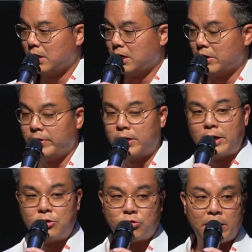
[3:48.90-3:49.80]
Everything
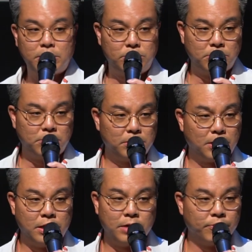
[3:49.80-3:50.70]
I tried to do,
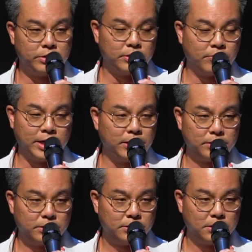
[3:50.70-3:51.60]
I never did
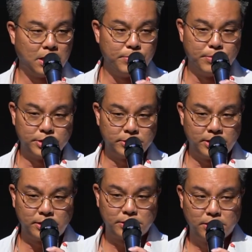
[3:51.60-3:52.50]
right. I made
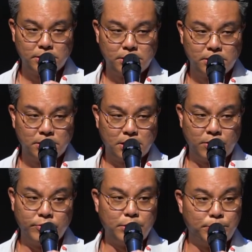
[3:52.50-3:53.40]
mistakes. I
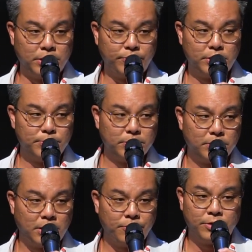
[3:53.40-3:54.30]
really believed him.
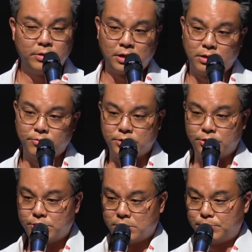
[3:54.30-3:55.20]
I felt like I was a
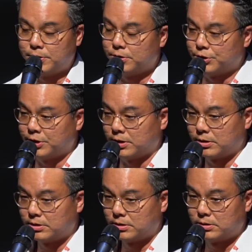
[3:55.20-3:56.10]
useless piece of shit.